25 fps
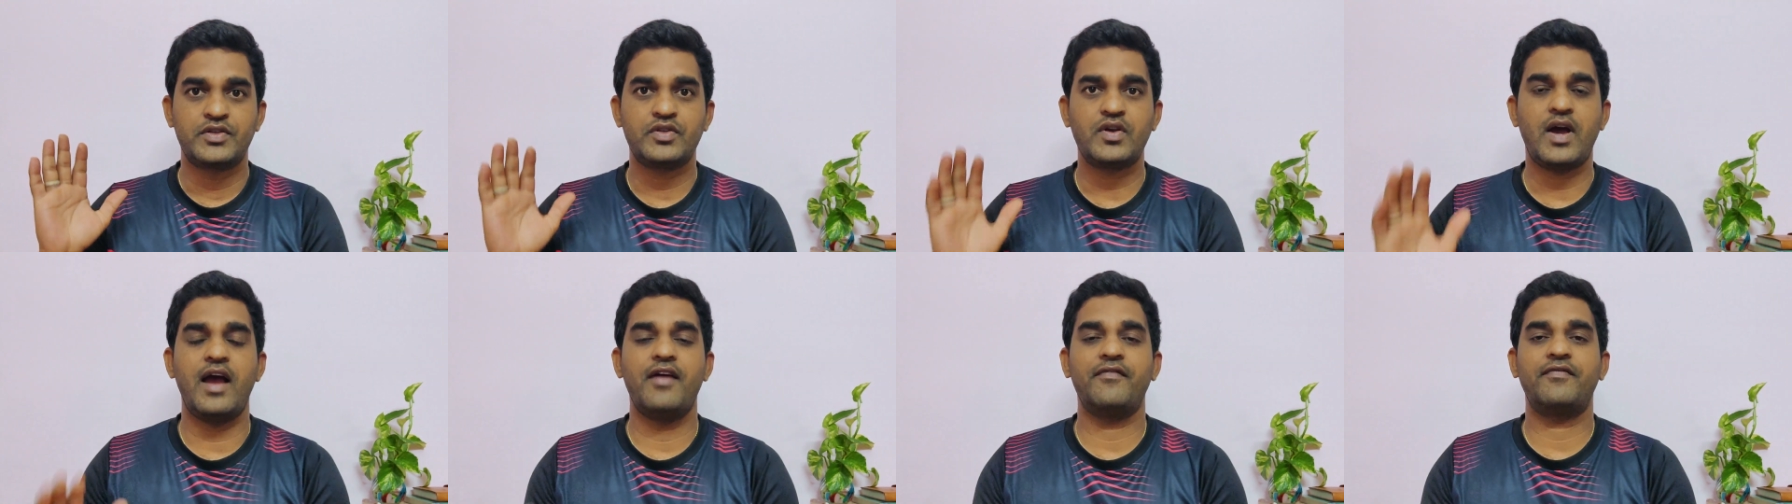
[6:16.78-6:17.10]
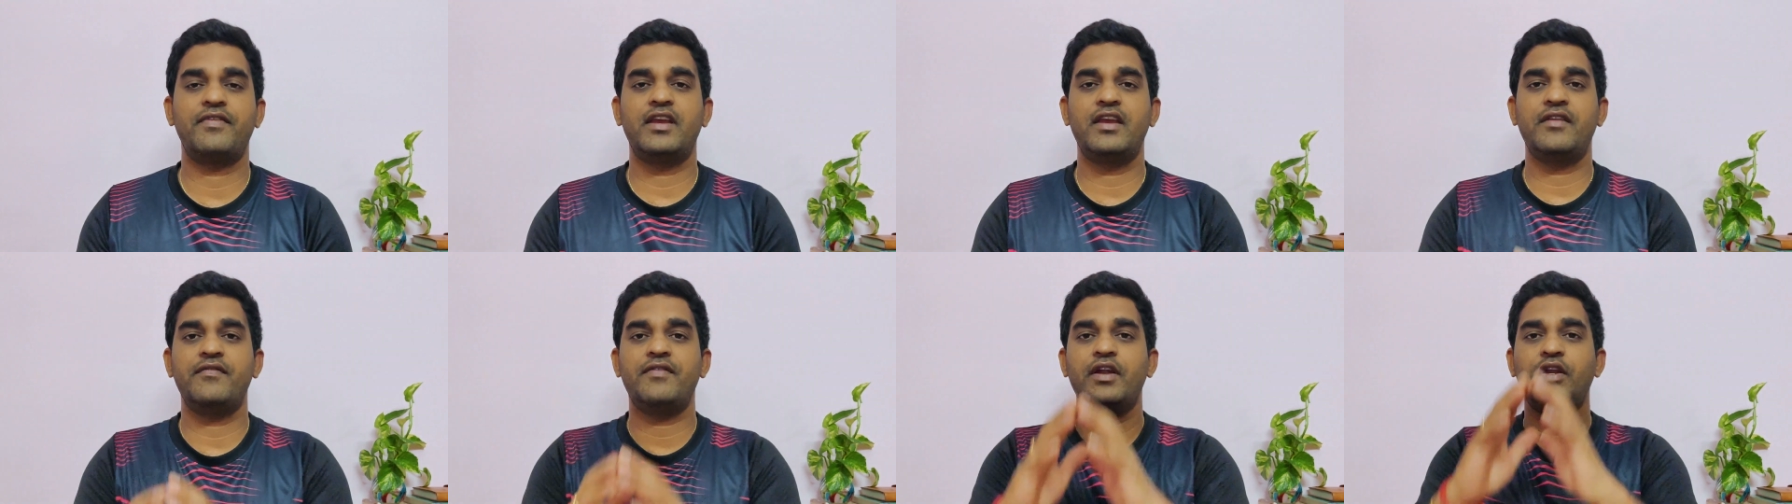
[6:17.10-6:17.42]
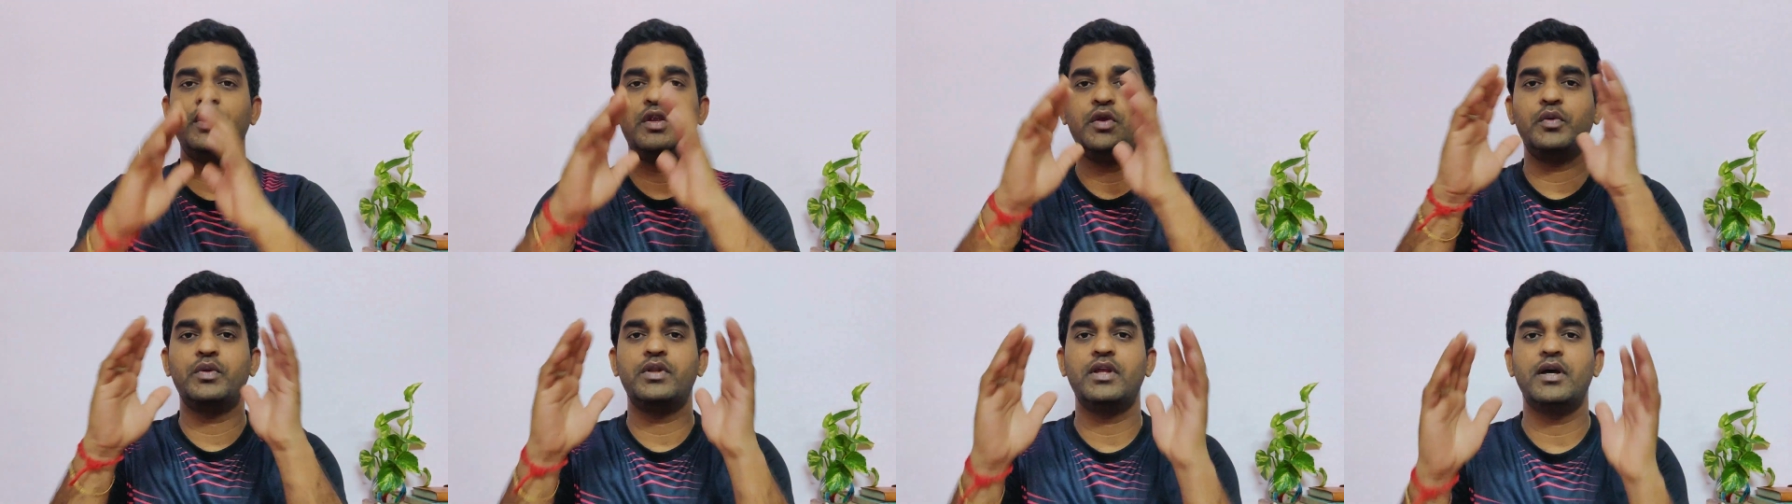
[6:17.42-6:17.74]
So I have
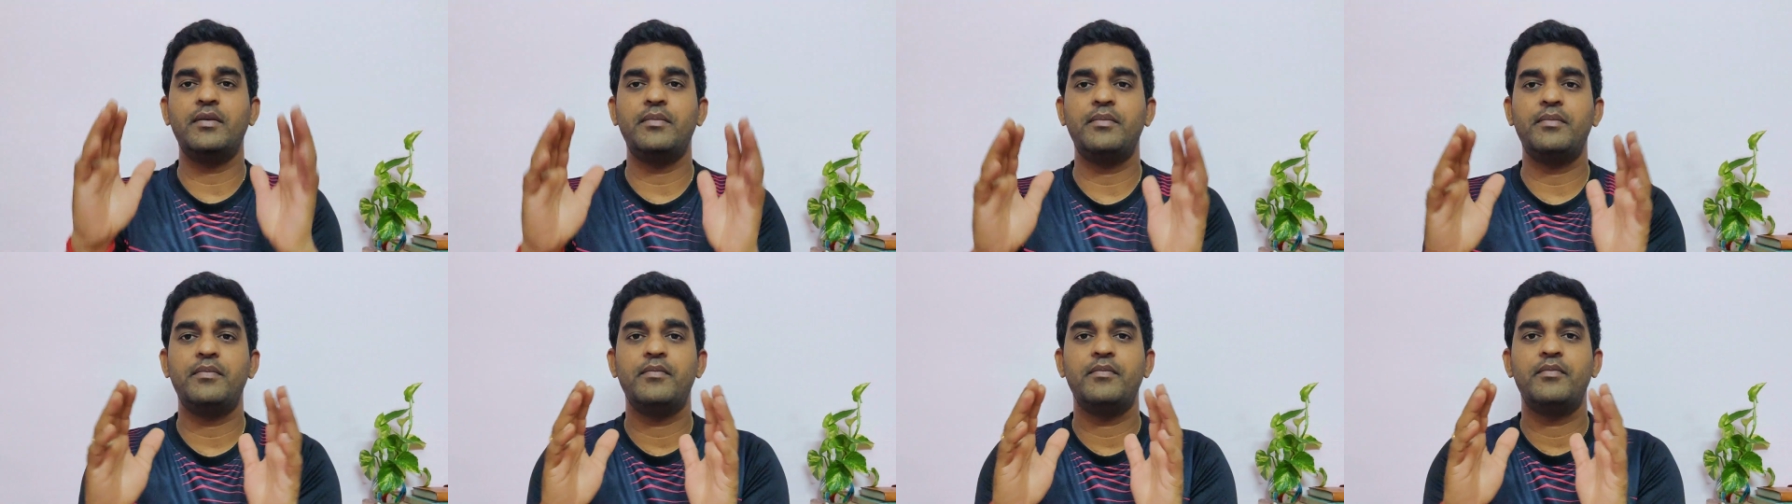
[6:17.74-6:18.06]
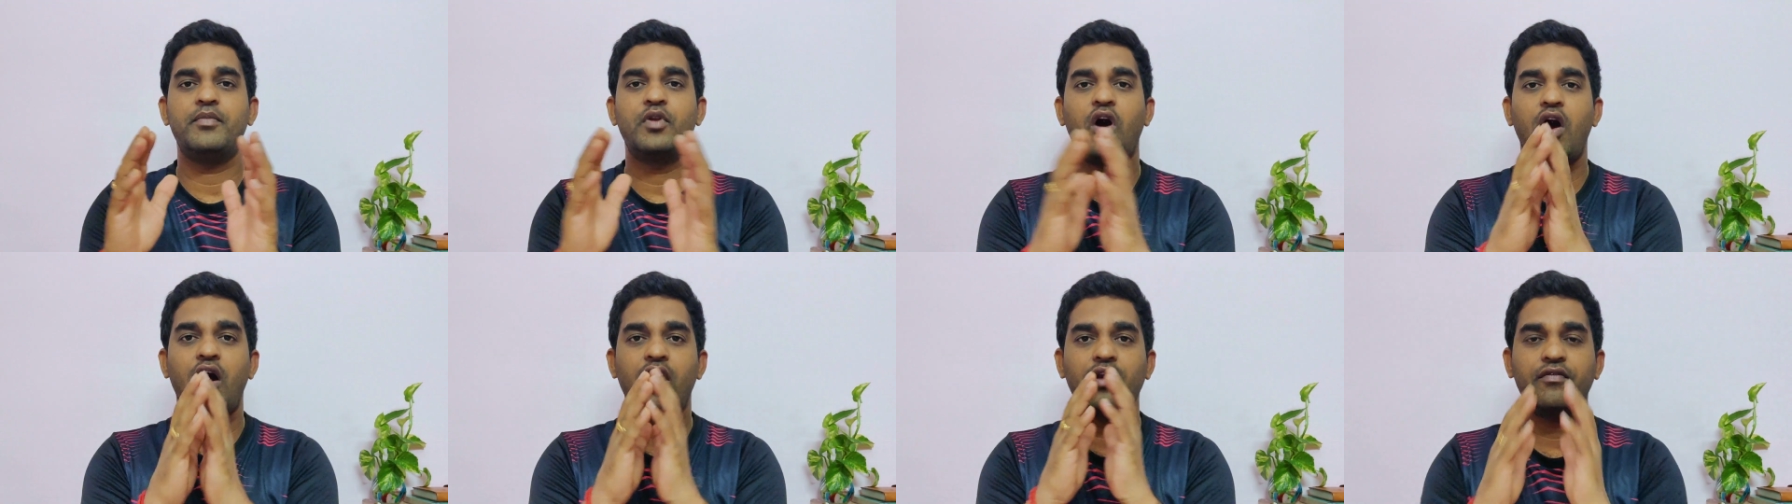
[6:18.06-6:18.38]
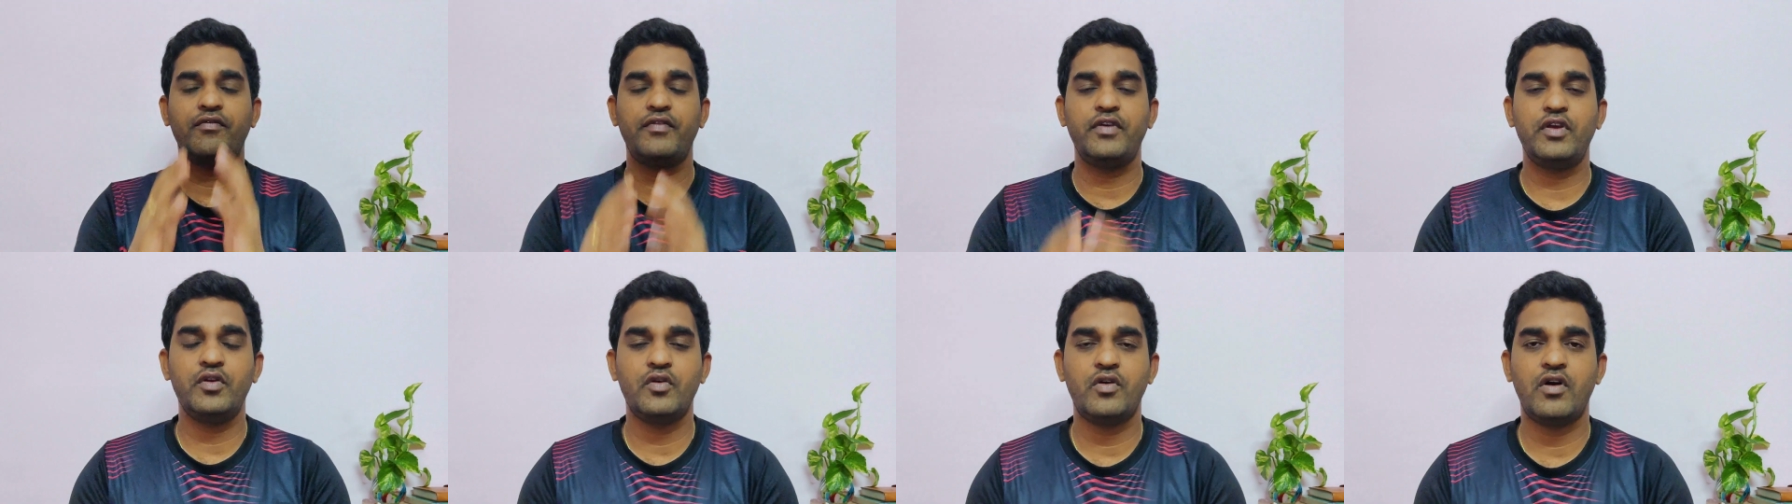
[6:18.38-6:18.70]
given you the
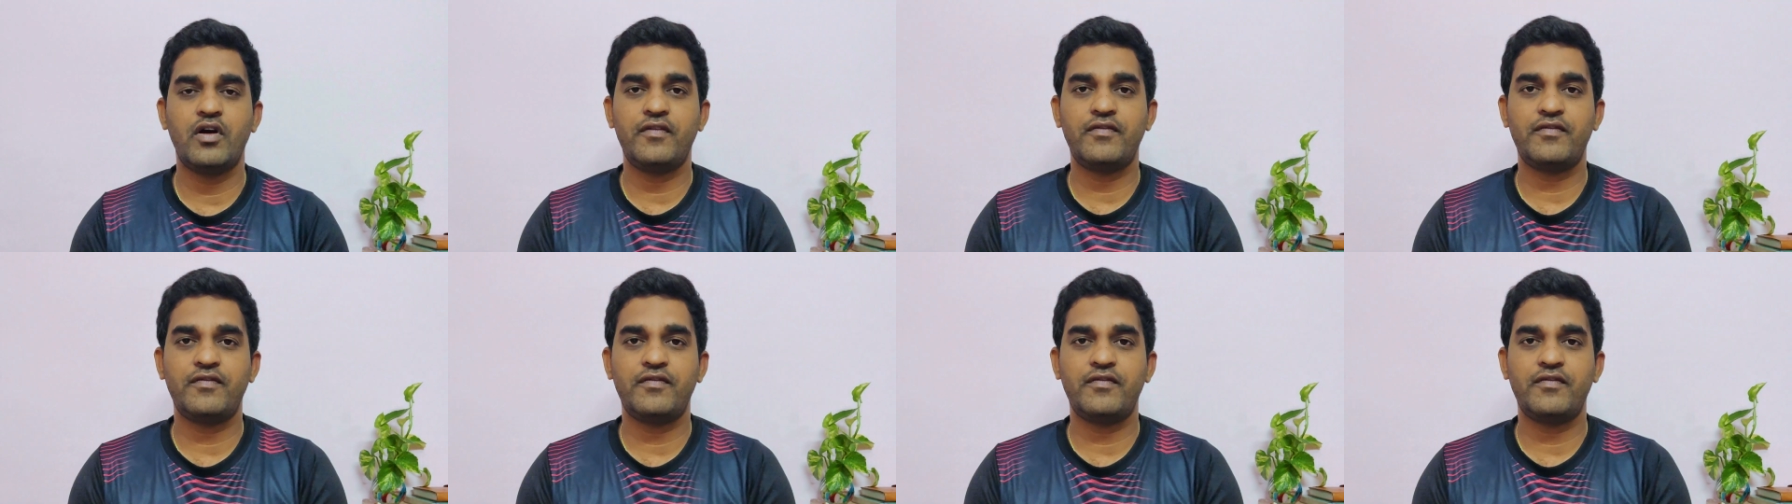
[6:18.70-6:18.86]
broad view